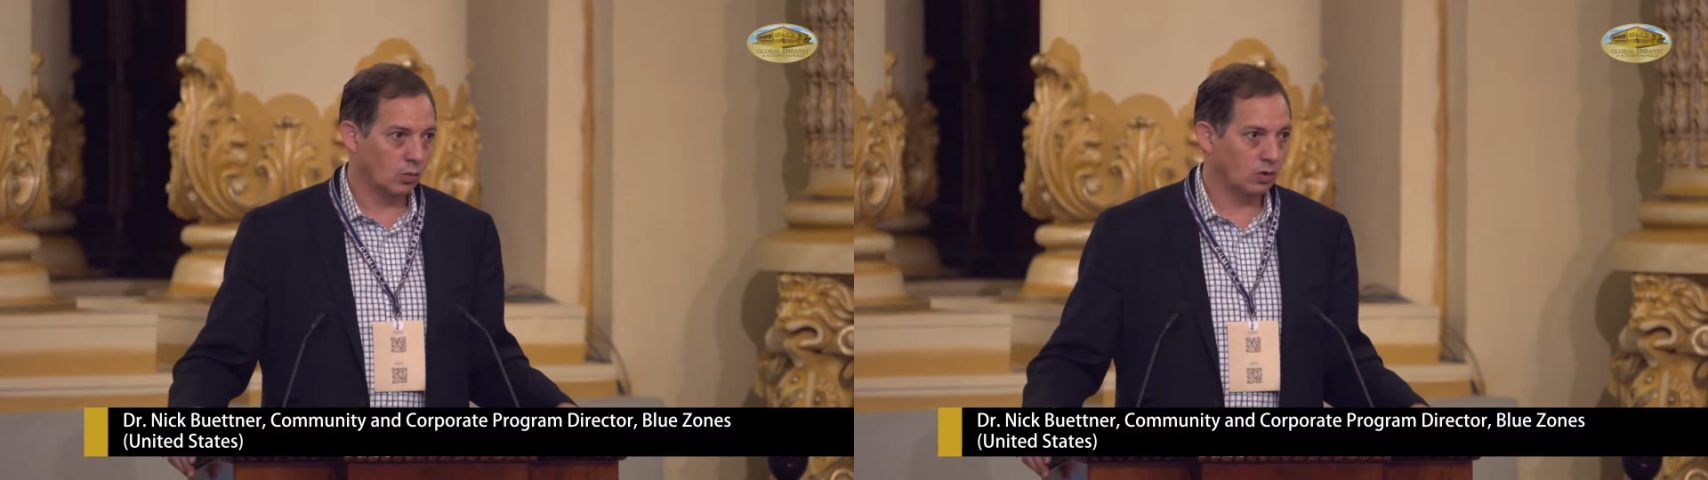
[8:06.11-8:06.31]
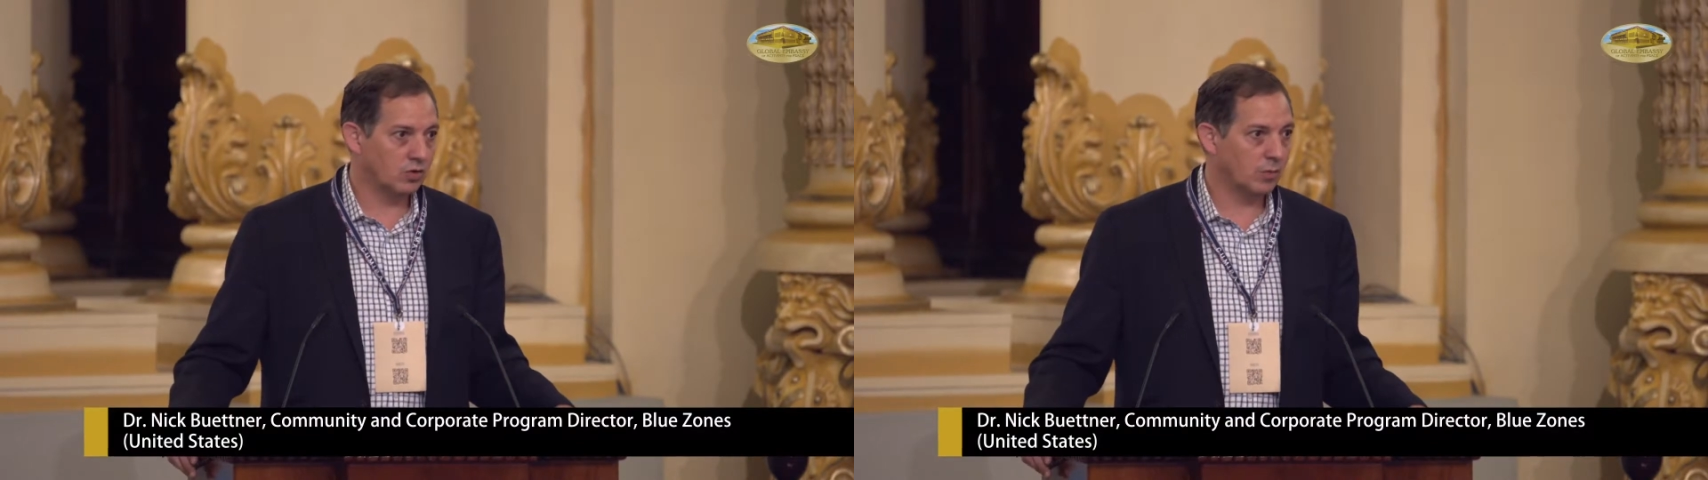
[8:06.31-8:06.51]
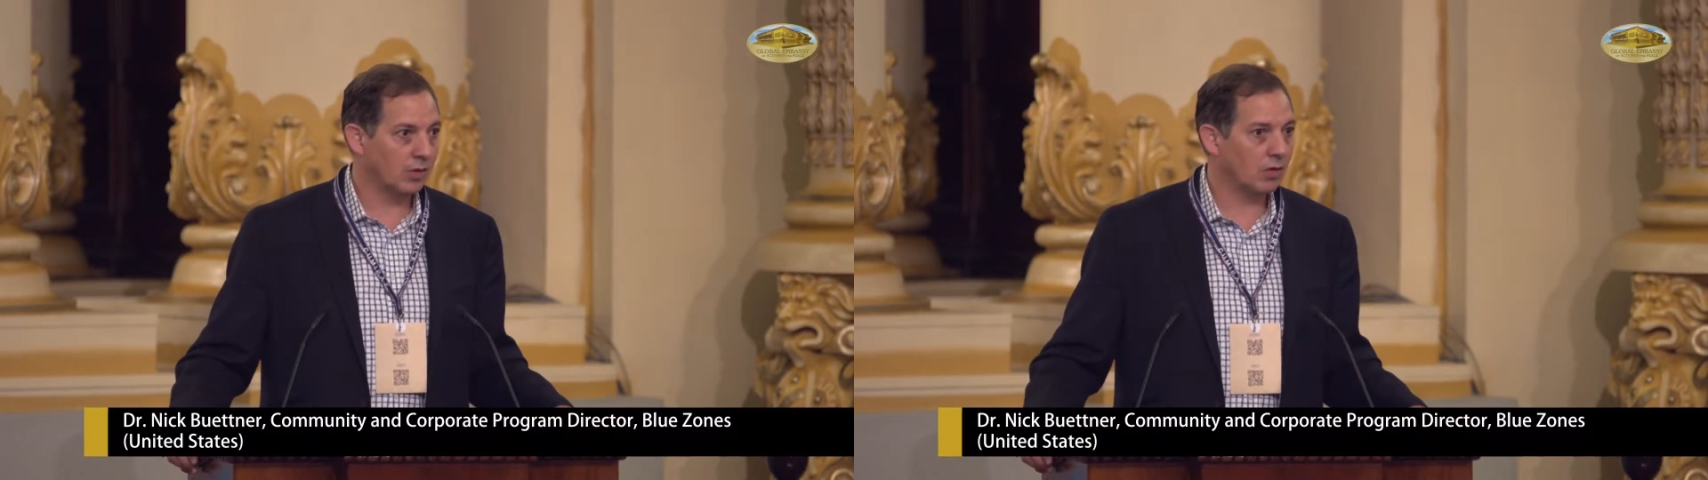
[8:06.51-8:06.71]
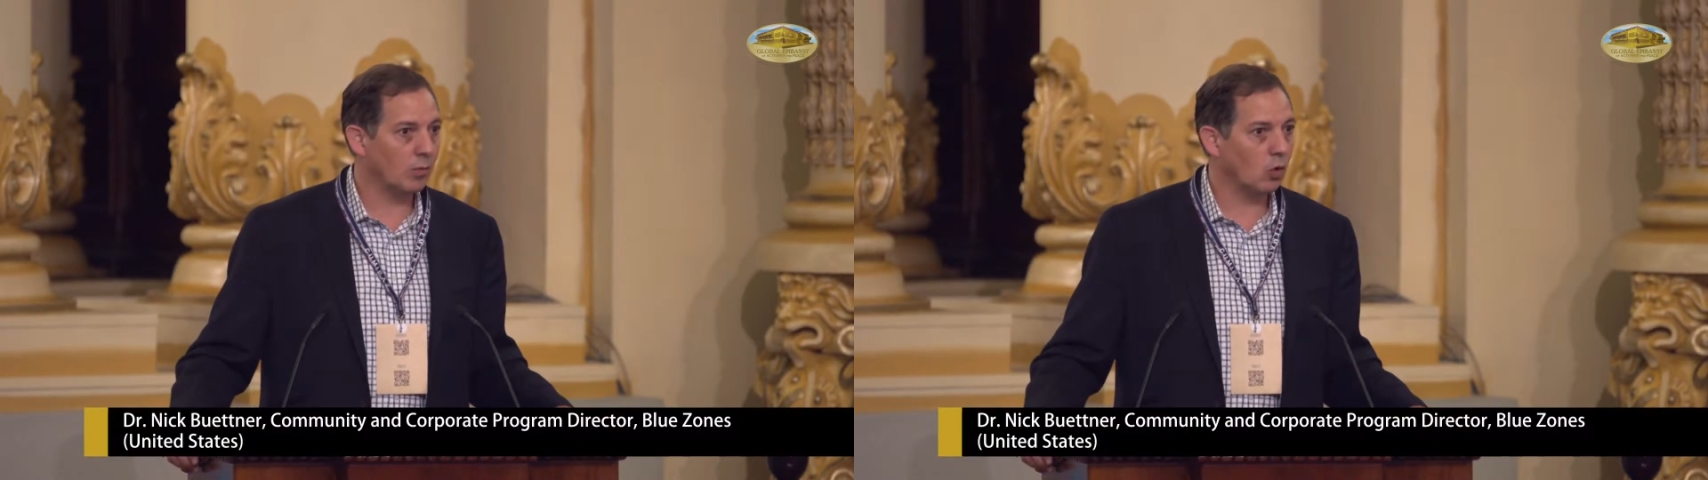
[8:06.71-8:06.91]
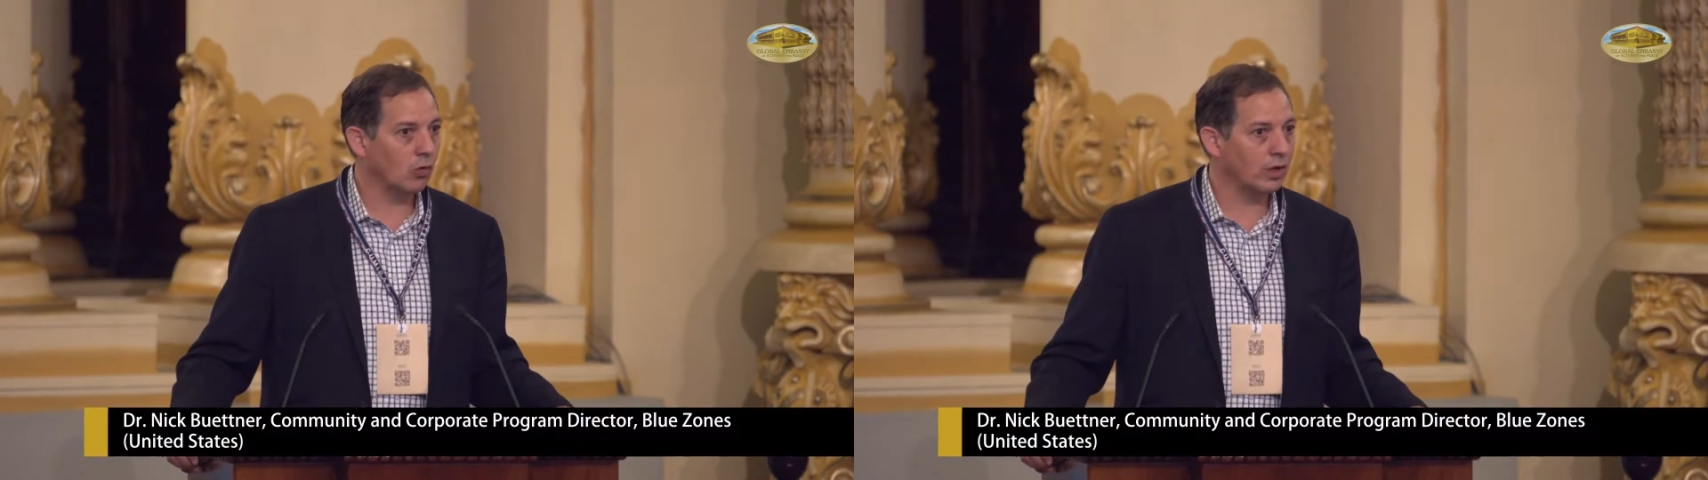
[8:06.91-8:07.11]
which means I'm
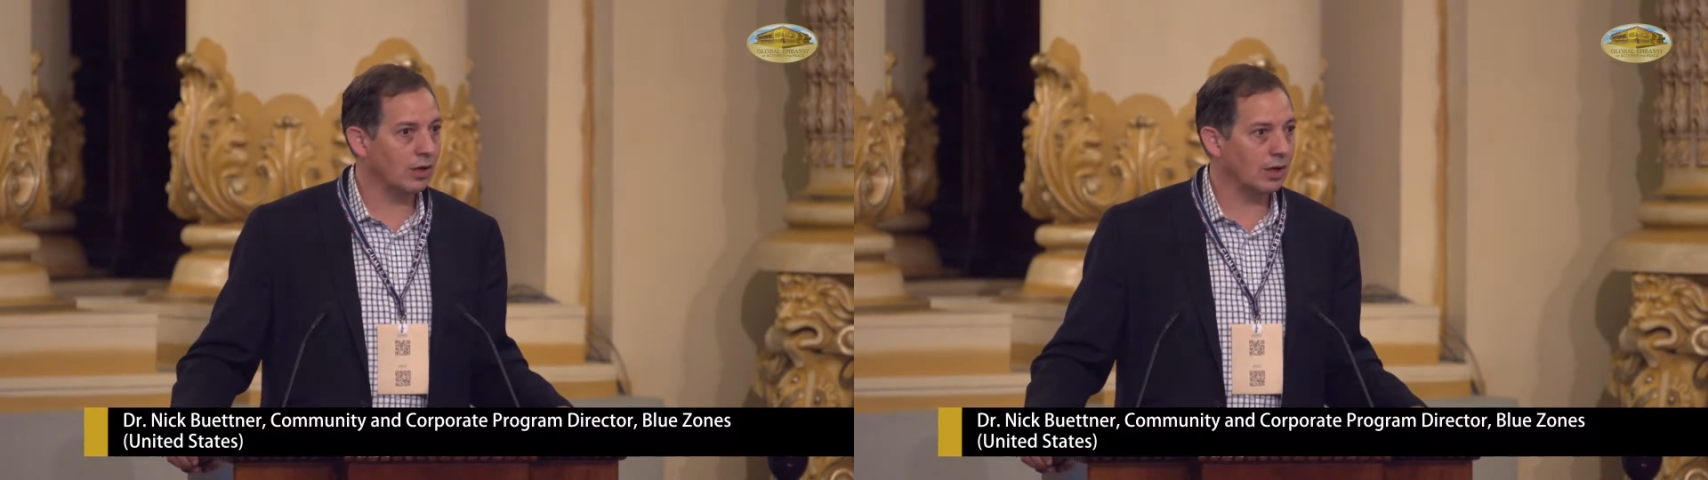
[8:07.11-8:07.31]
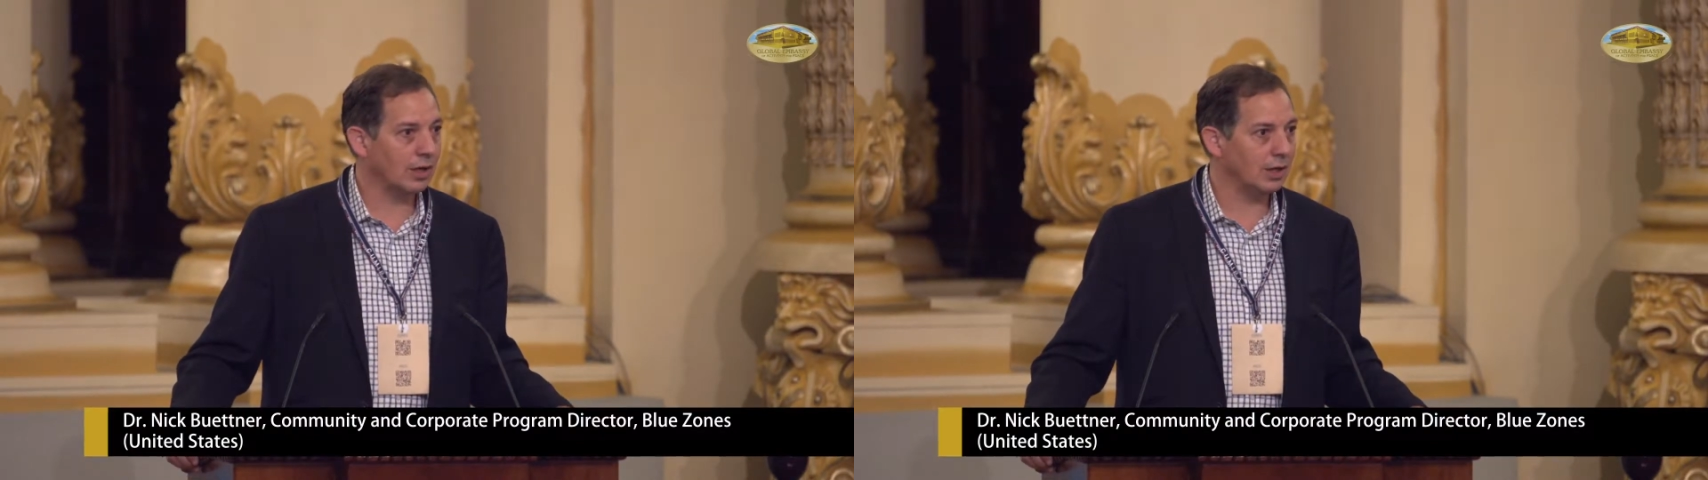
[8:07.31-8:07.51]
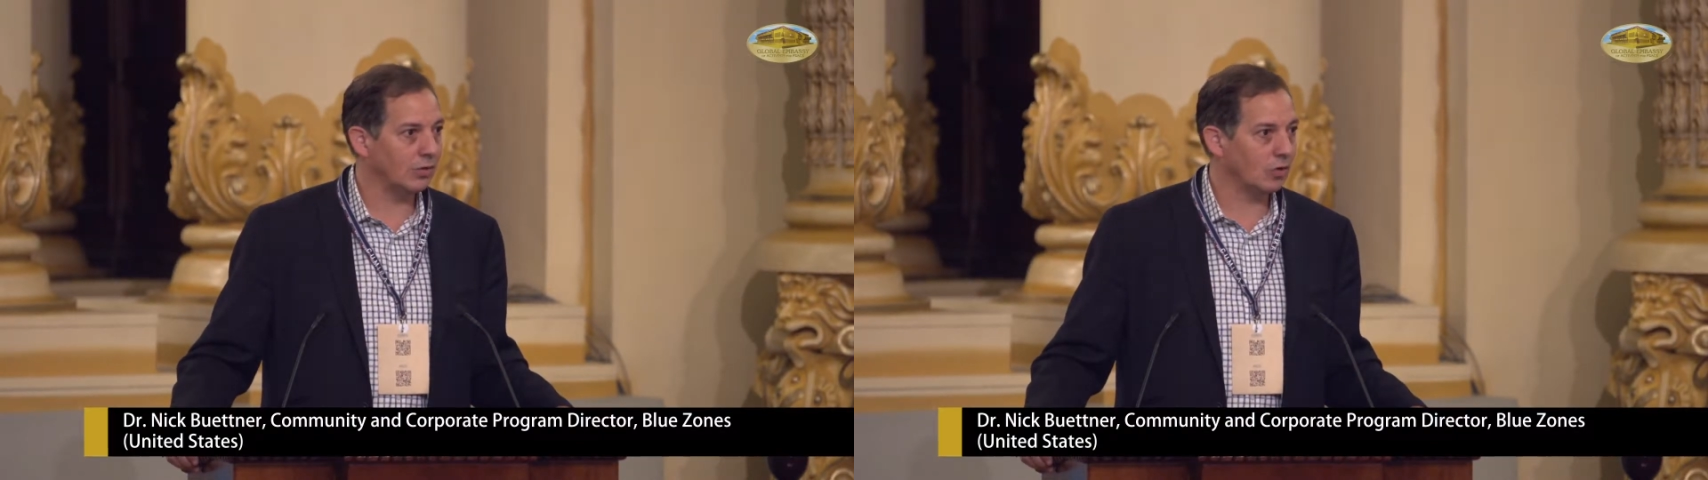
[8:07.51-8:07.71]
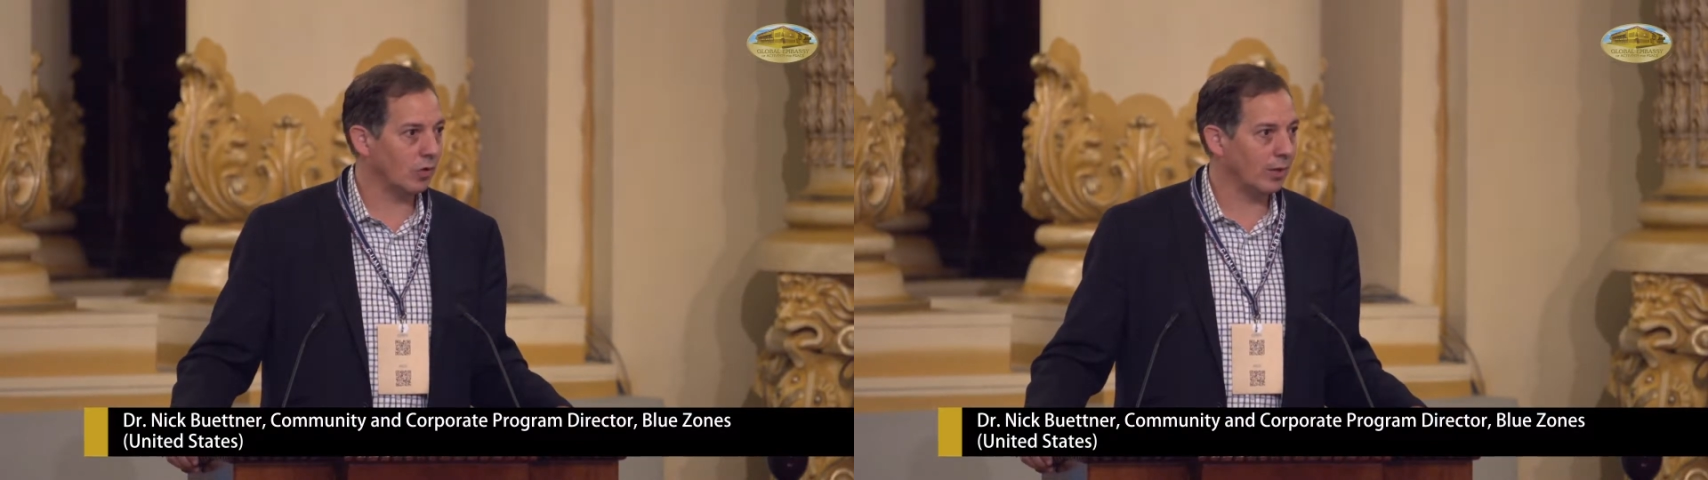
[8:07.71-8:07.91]
only going to eat till